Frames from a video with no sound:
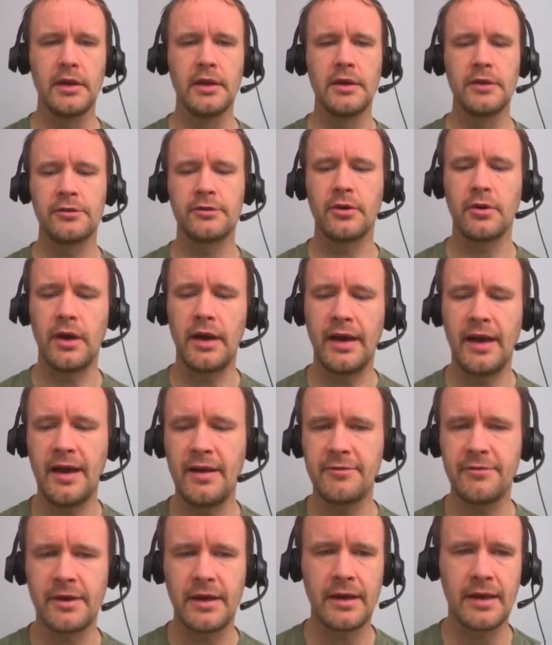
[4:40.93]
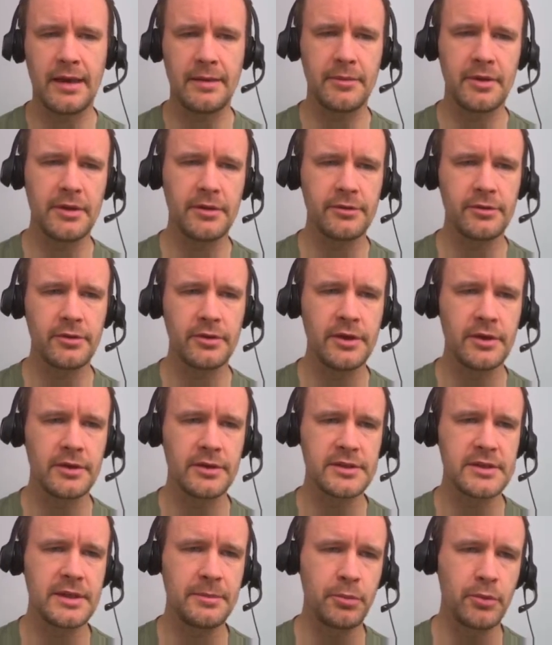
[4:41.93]
So I have a lambda. So here,
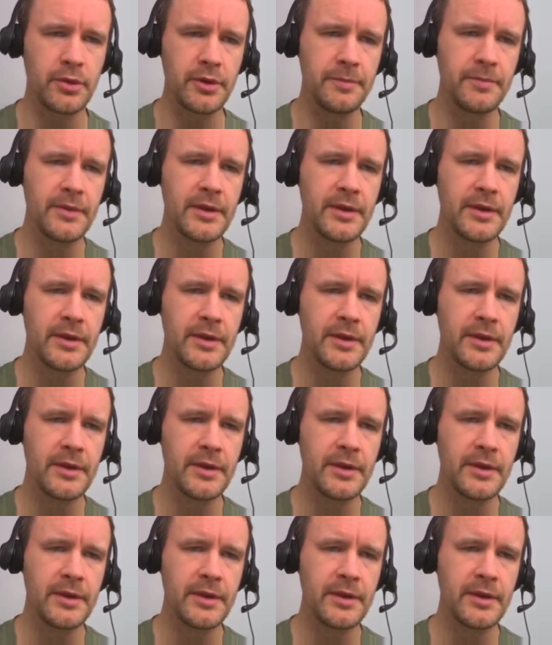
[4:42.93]
step one.